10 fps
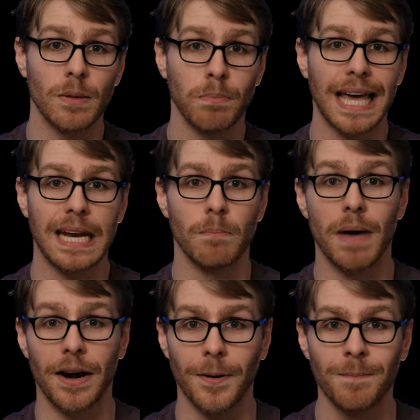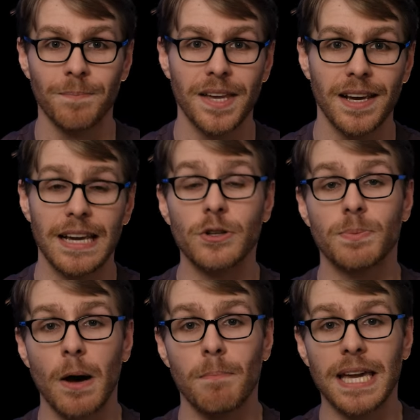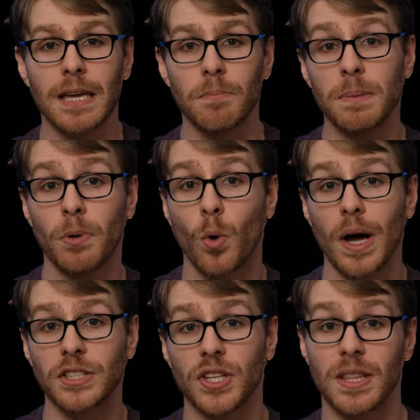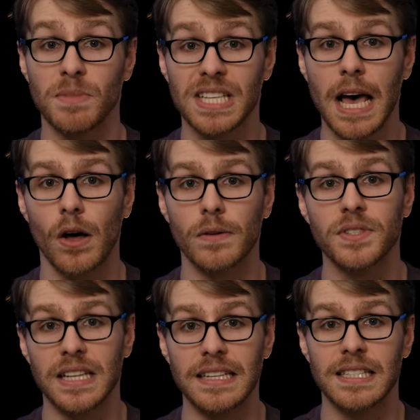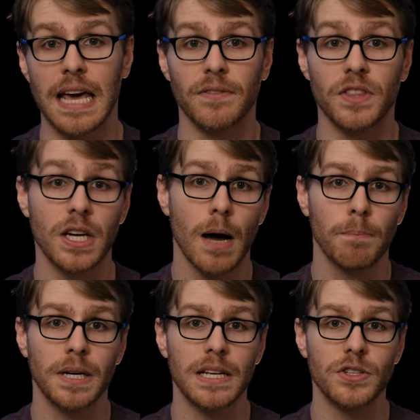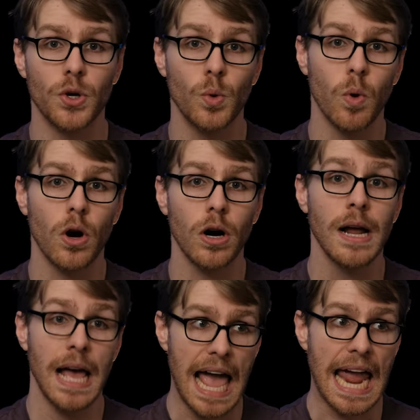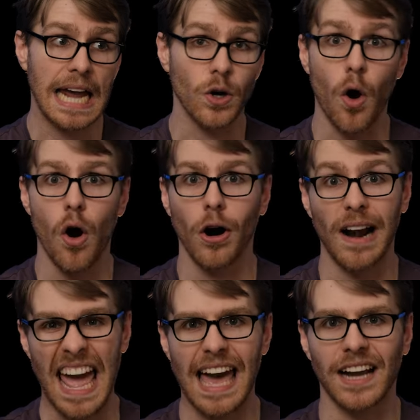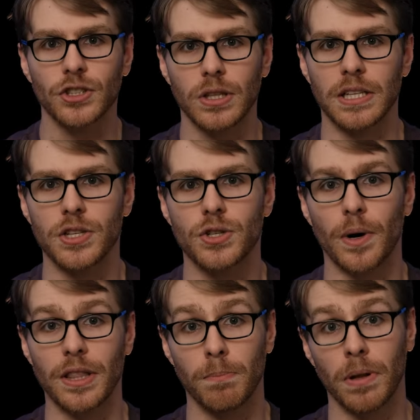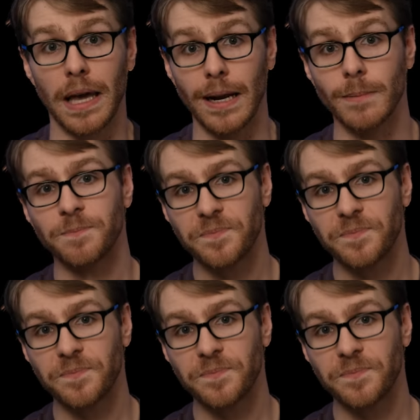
the planet better. It was about making people question themselves instead of the companies who were and are actually destroying the planet.